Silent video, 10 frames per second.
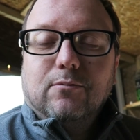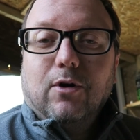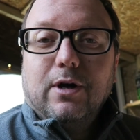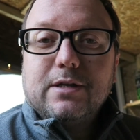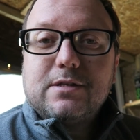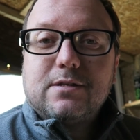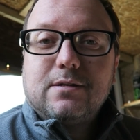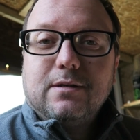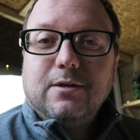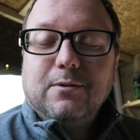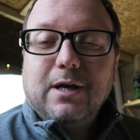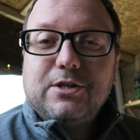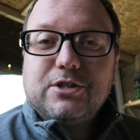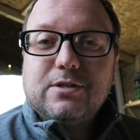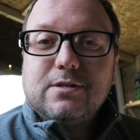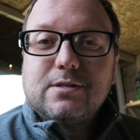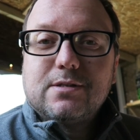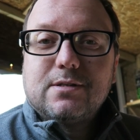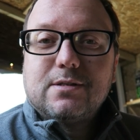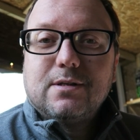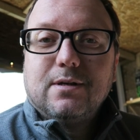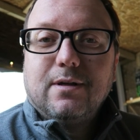Right, you legends,